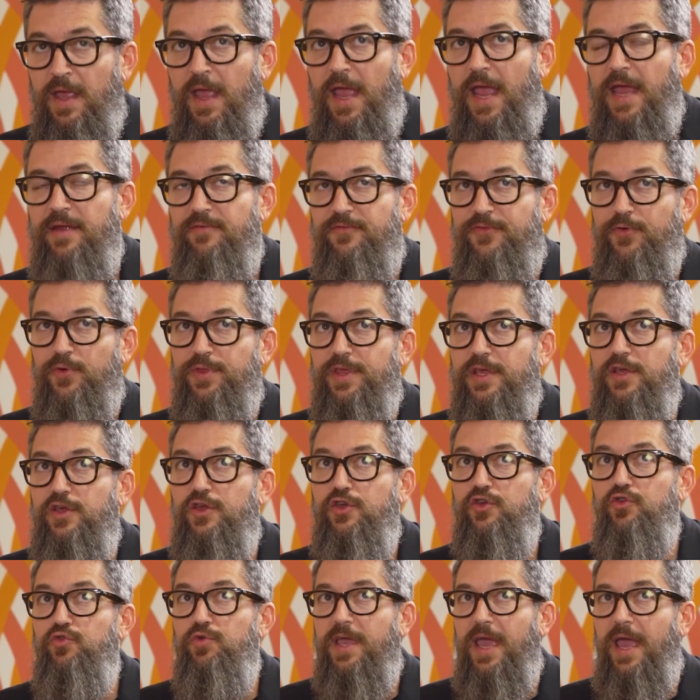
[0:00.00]
And for the
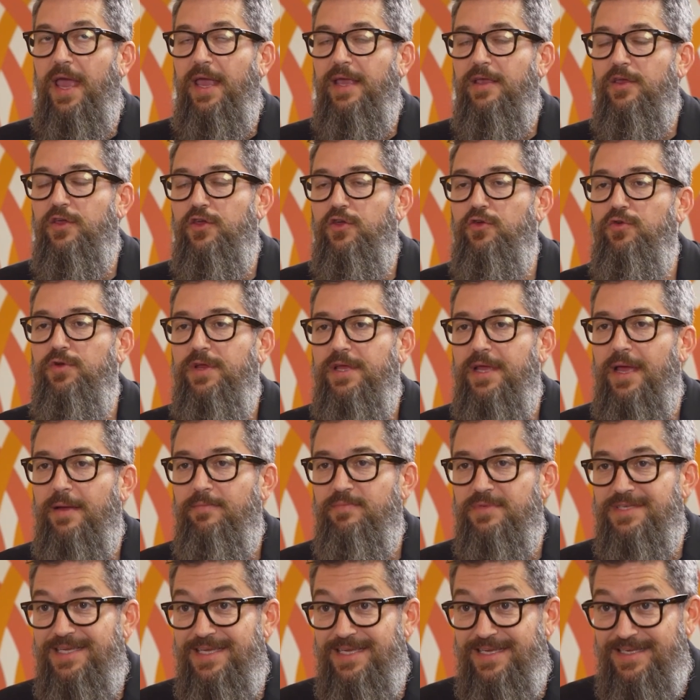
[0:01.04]
UK
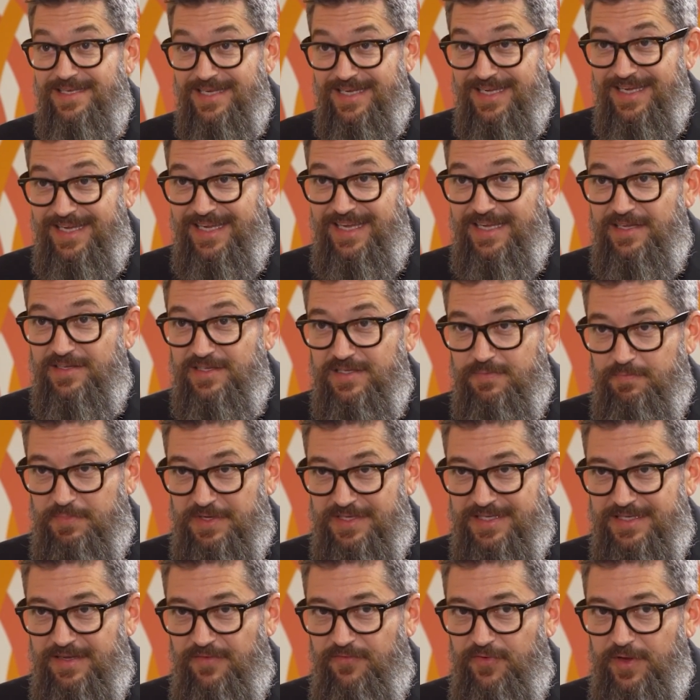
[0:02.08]
QDMTT
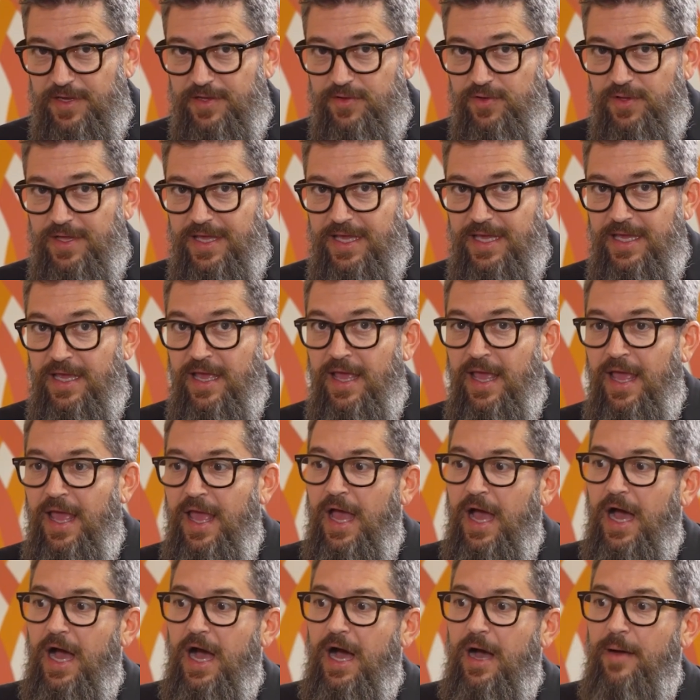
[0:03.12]
specifically,
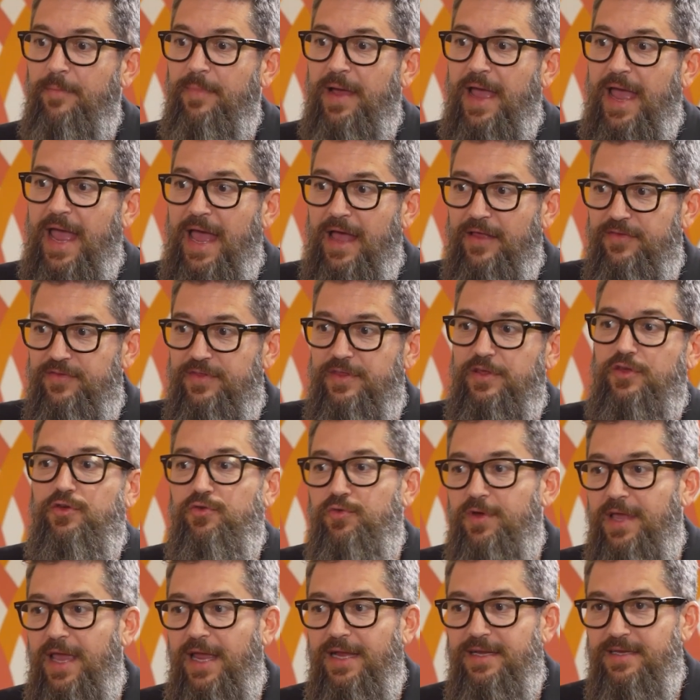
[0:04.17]
has the
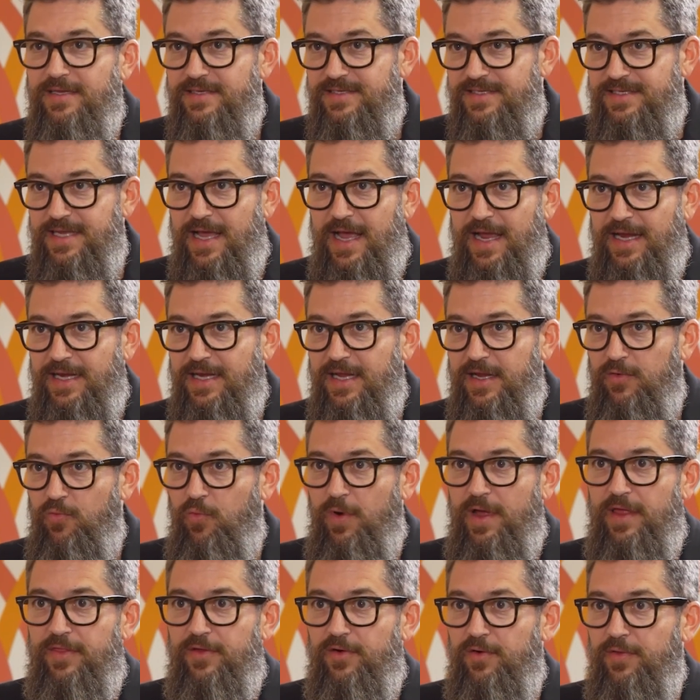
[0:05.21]
UK decided
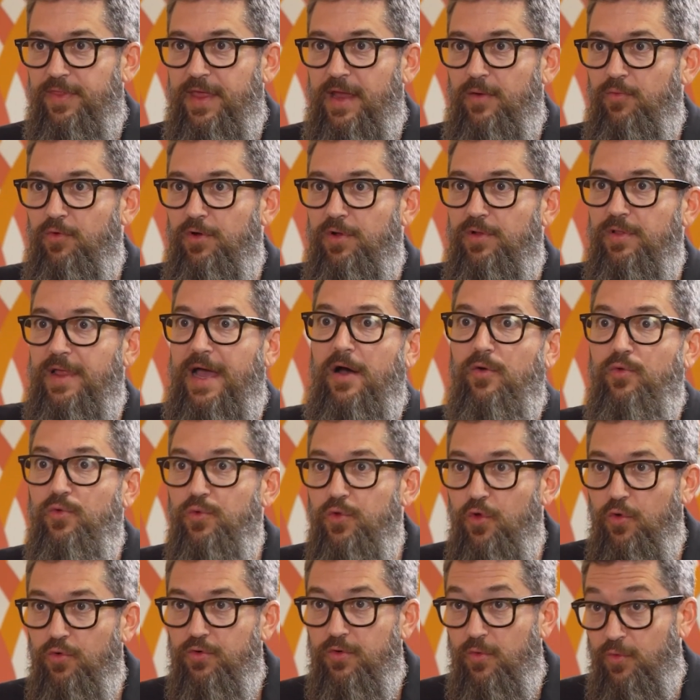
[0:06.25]
whether they will allow
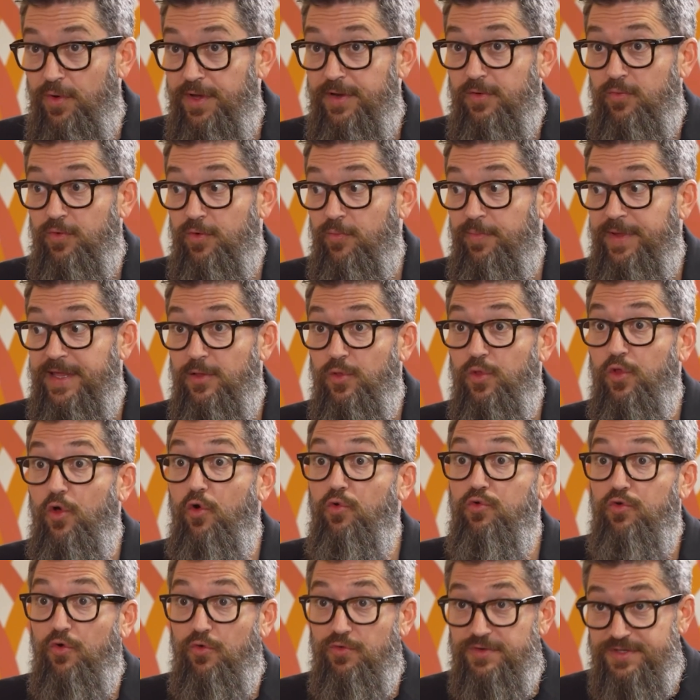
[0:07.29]
whether it be
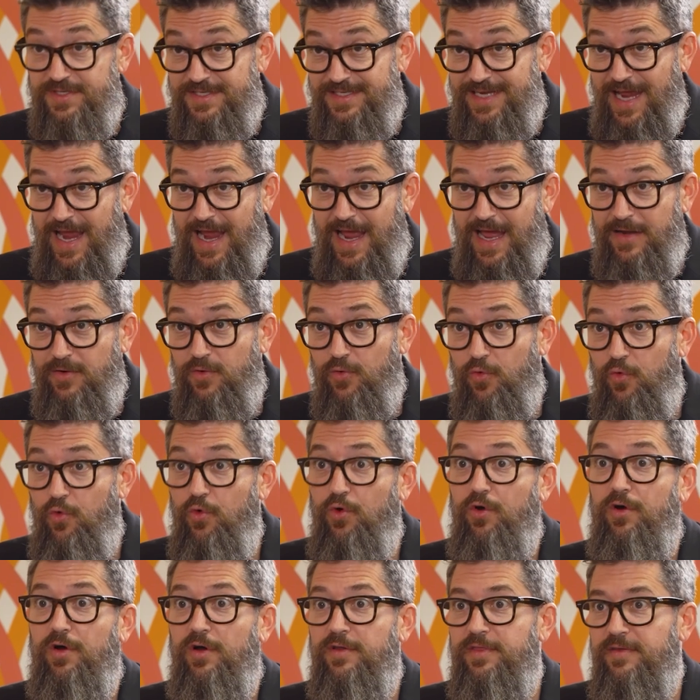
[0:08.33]
local stat
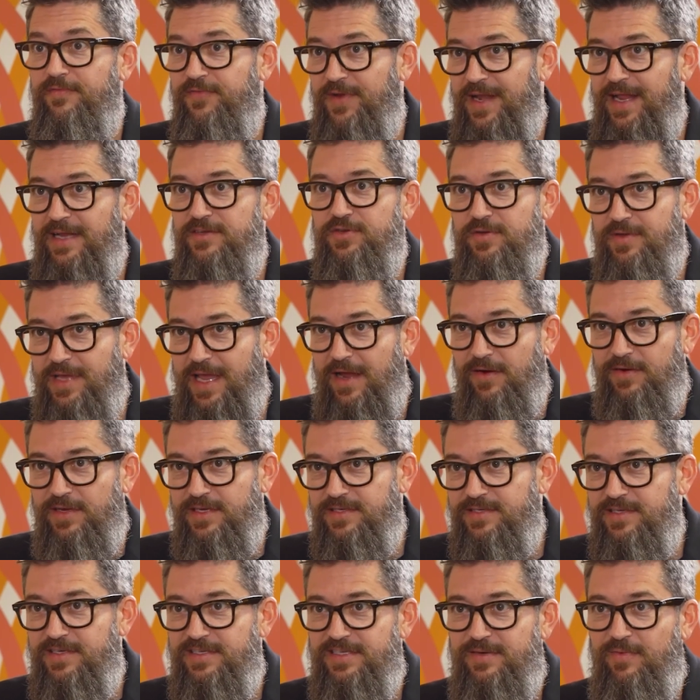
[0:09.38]
or the financial accounting
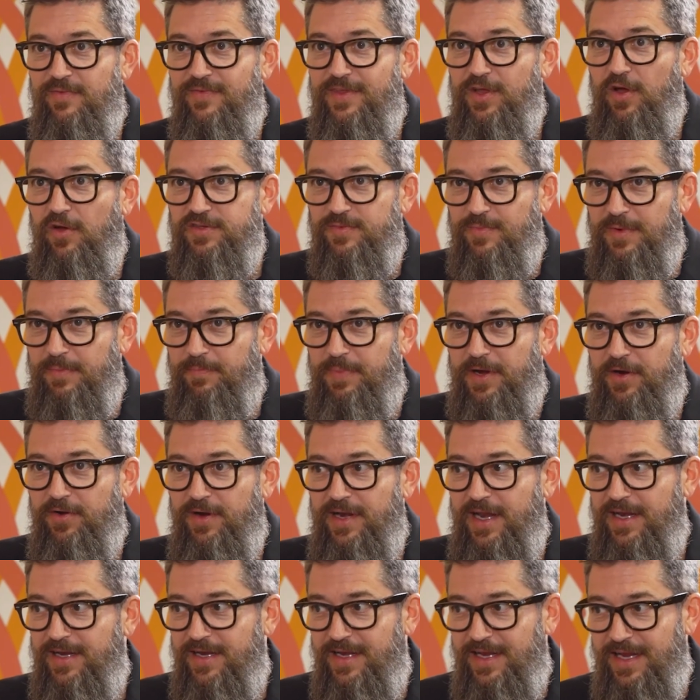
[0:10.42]
system of the ultimate parent
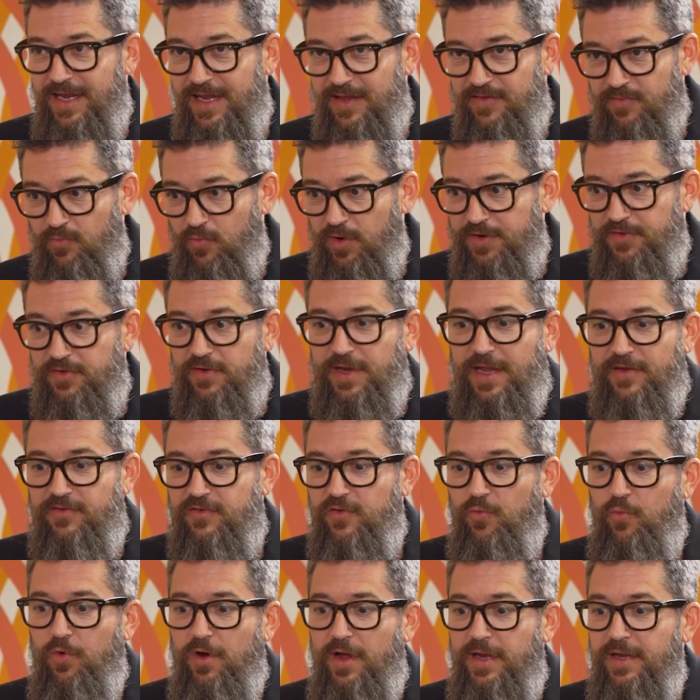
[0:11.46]
entity as to
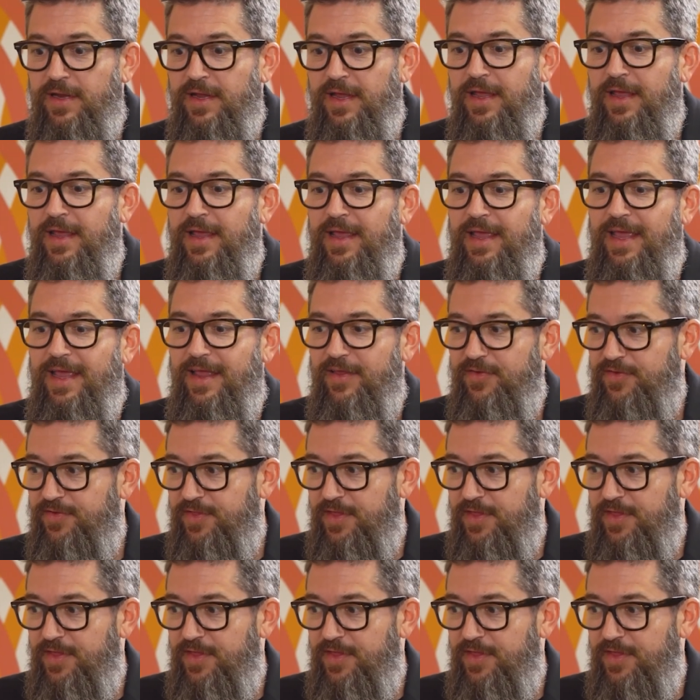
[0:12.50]
what is